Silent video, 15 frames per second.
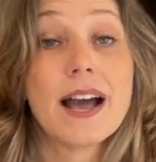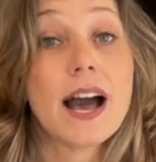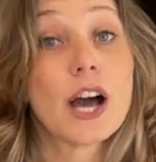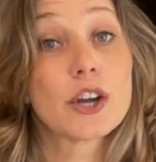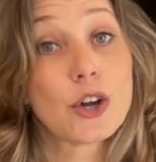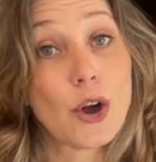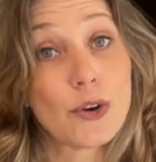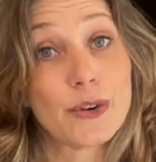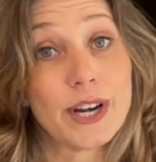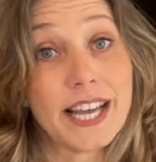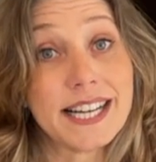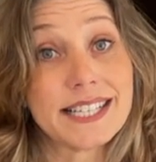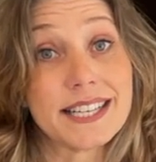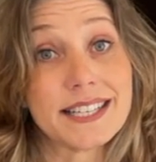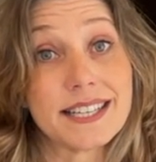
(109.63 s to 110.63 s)
A
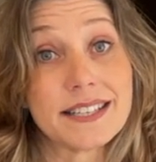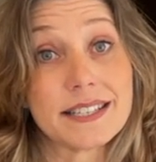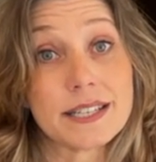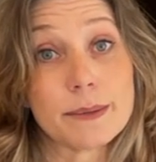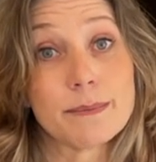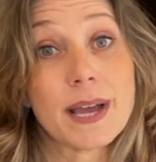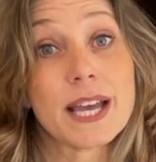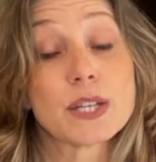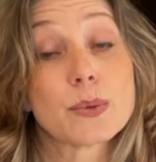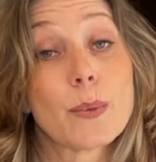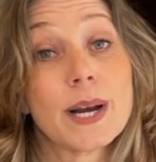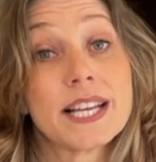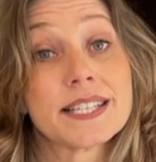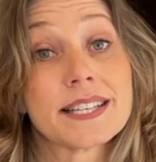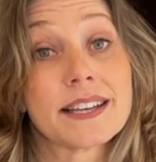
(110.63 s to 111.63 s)
correlator system as
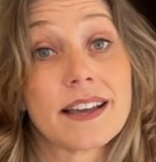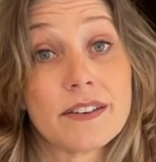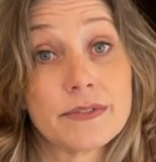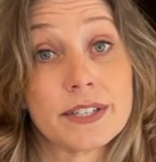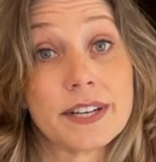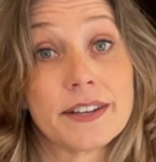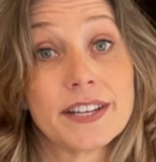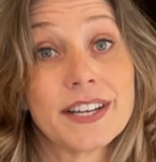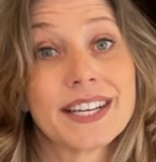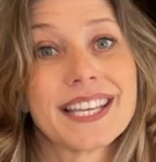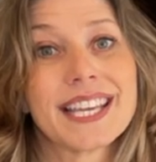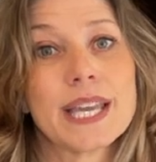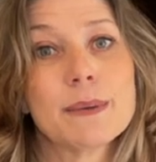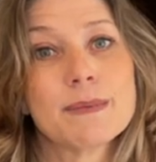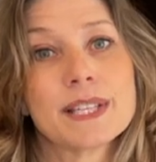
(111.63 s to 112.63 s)
well as a governor
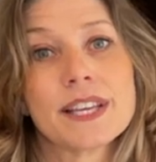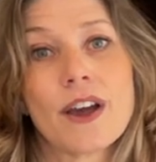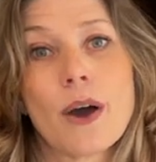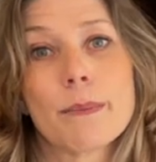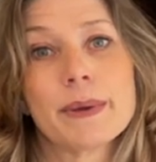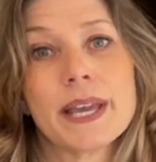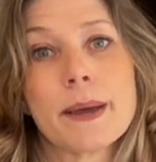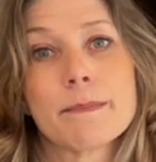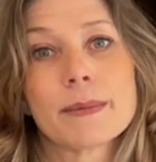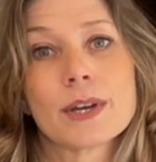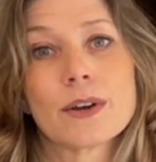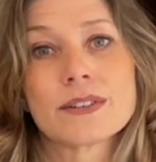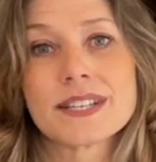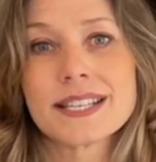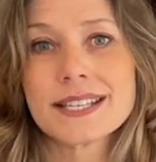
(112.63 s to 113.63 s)
keeps the RPM
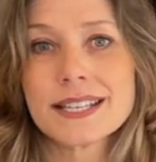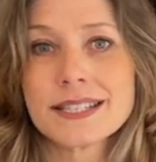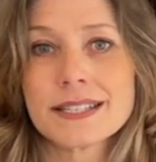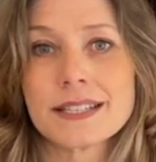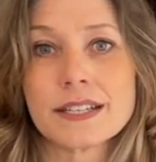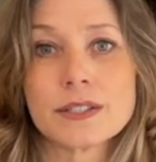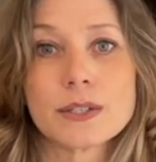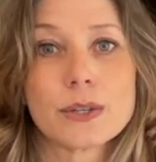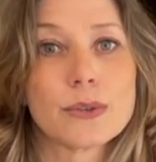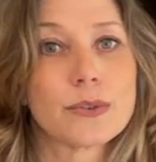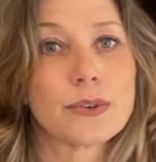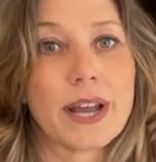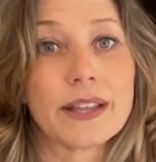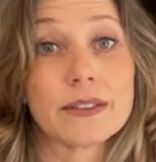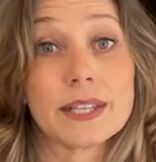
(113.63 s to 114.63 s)
consistent
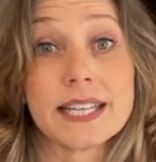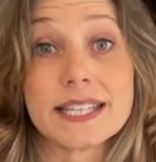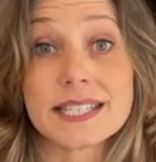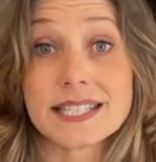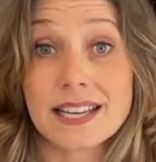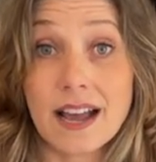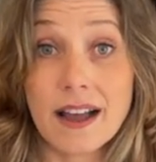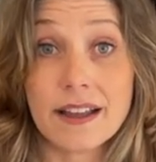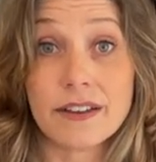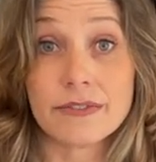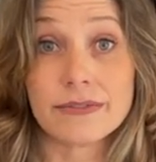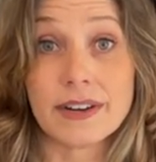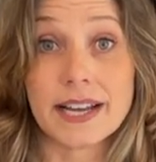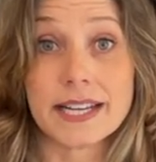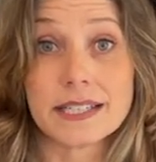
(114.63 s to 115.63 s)
throughout the entire
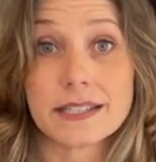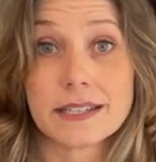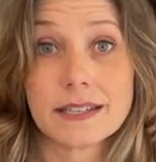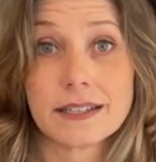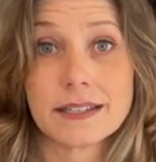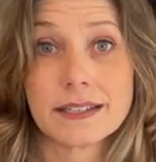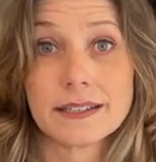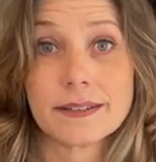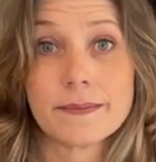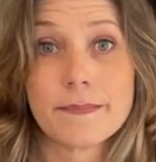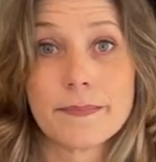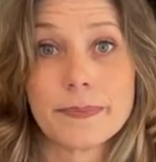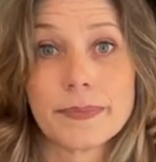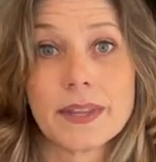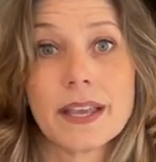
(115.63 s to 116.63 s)
flight.
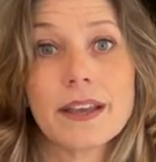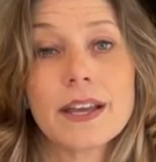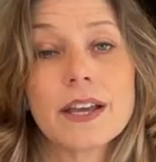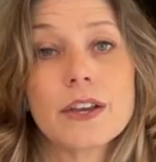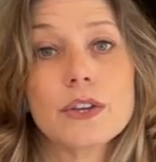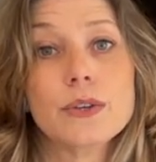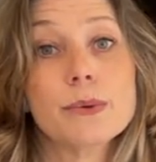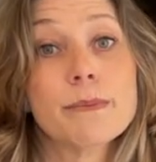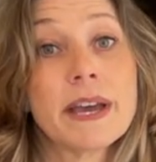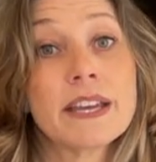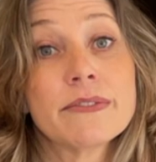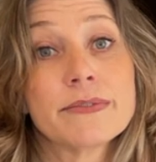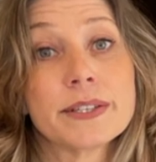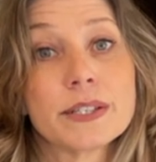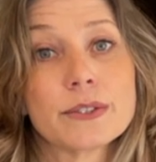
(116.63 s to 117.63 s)
You may
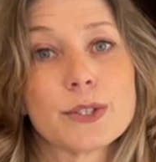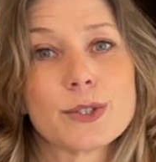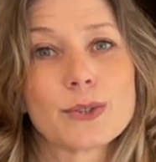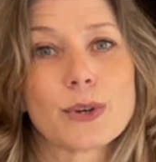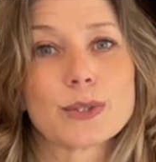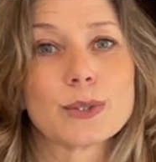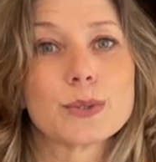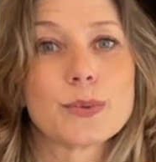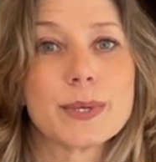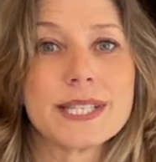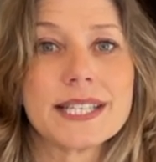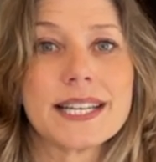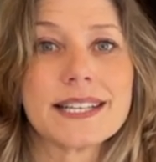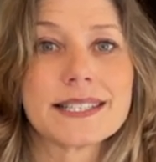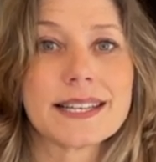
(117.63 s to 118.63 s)
feel the throttle
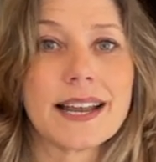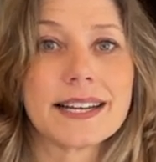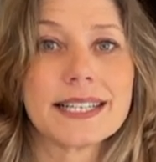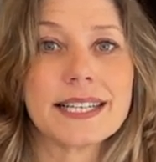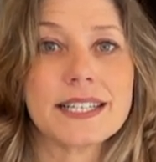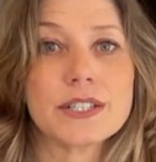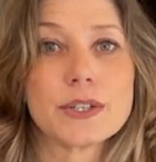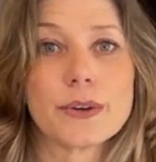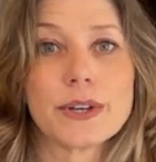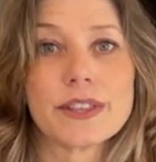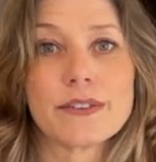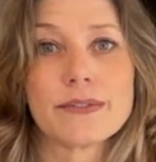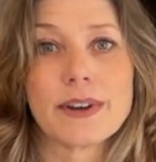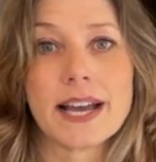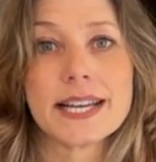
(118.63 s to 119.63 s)
twisting slightly during
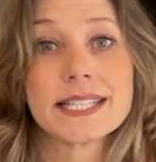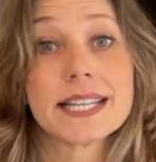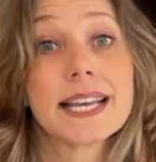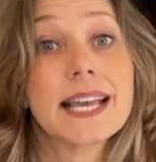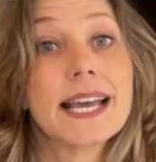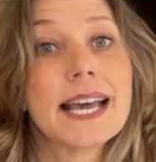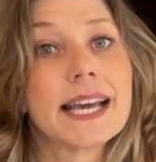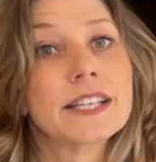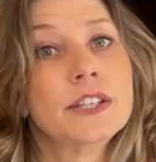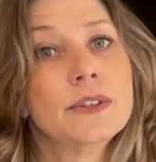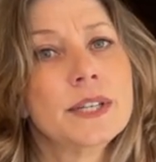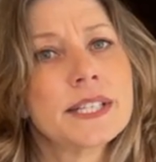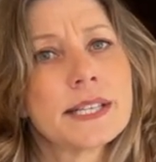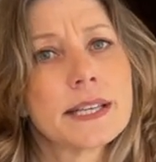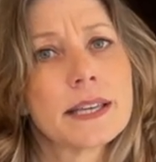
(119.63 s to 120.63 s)
the flight and you
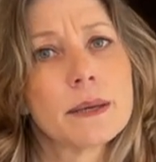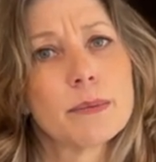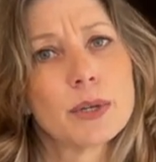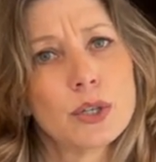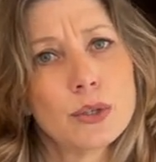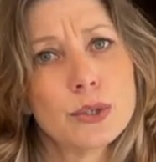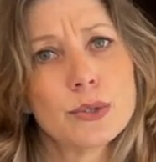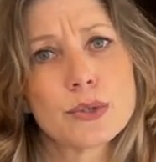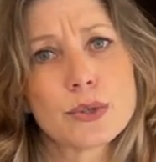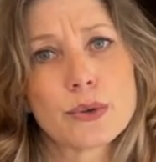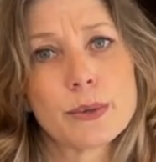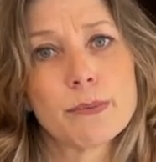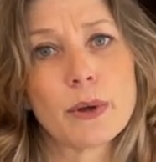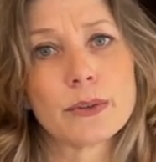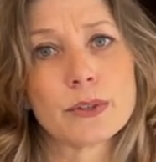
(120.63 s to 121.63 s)
need to keep a loose
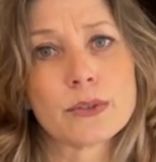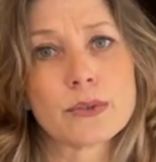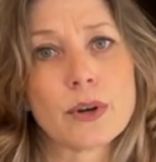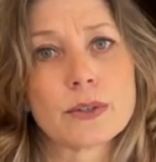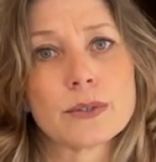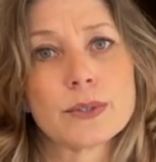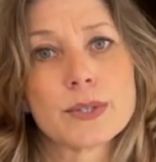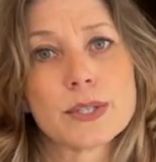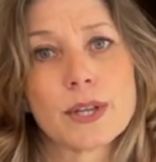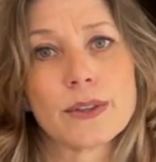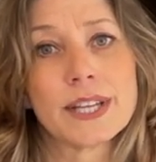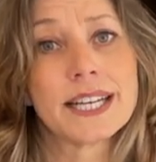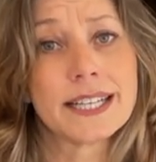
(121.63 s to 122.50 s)
grip on the throttle so that